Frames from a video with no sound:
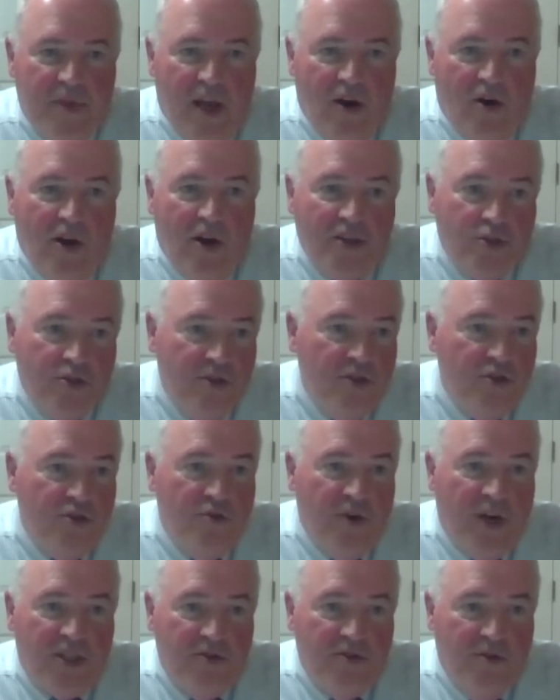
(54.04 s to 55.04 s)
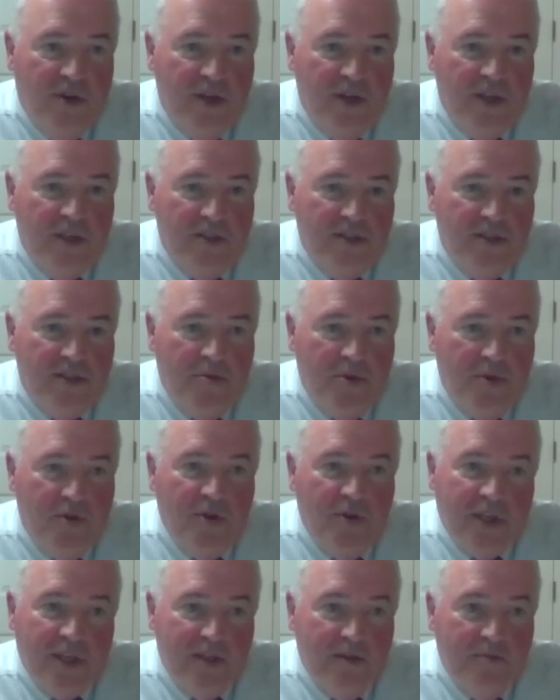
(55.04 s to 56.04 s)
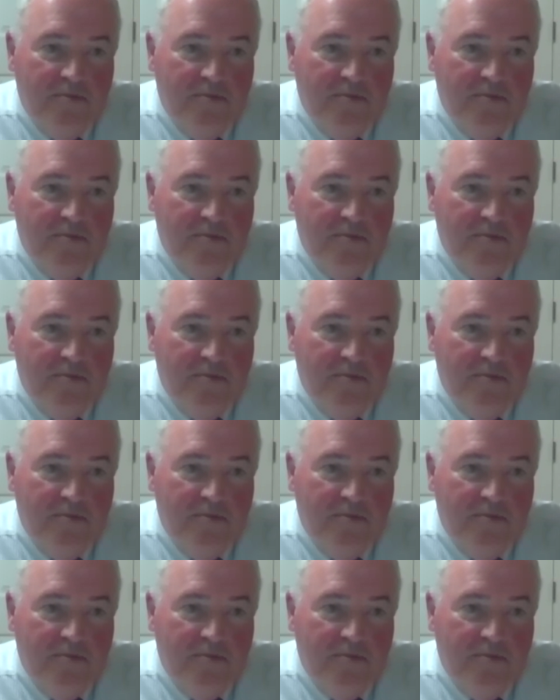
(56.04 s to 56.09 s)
And also the stretch ordinance I'll be looking